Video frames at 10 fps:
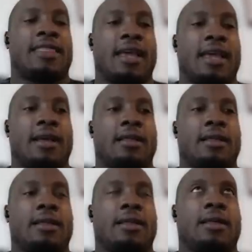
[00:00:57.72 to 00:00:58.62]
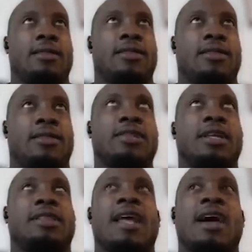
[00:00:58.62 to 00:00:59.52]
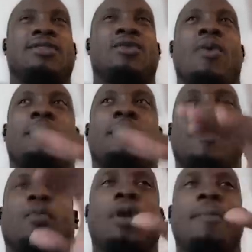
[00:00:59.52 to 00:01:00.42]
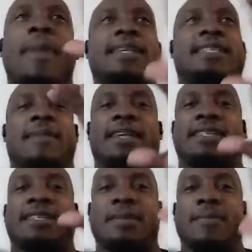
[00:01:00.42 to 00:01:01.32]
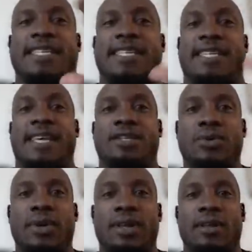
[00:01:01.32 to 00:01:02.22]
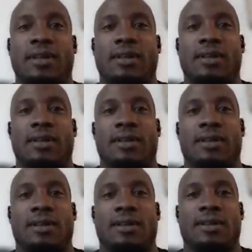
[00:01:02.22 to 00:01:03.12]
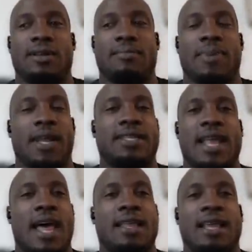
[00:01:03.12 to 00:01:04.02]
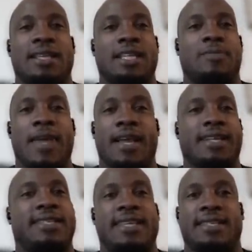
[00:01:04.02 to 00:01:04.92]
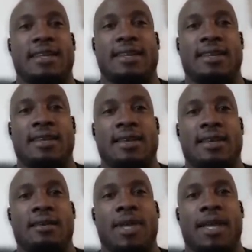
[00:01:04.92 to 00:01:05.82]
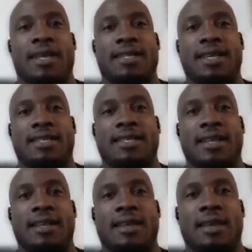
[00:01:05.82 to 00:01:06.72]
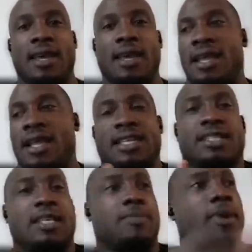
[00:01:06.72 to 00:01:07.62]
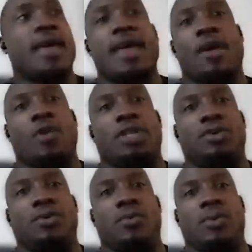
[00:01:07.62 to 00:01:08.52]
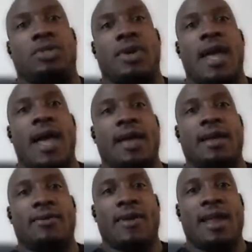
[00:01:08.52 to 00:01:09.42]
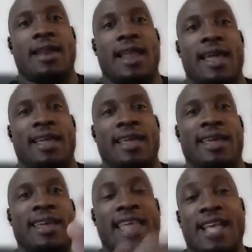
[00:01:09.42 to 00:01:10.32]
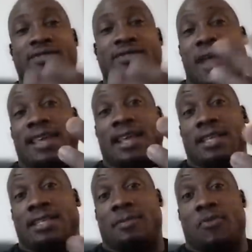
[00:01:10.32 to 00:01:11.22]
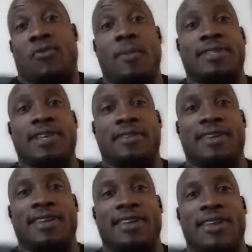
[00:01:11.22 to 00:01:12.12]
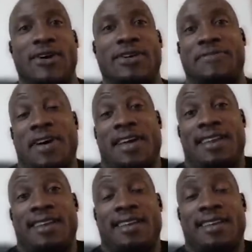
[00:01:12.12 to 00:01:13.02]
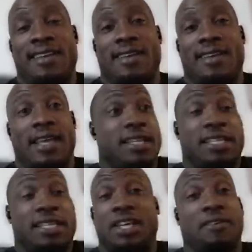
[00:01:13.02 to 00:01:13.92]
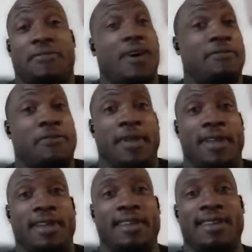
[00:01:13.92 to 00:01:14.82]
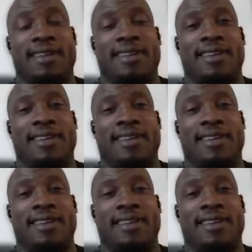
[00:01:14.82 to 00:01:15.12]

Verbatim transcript: I think there's a thing to people want to make it seem like it's such a mystique to it, but it's not. It's just being consistent, being consistent, and then just displaying what you what you got, right? Like that's what I think it's the performance of it. You know, it's fun. It's legit fun for me.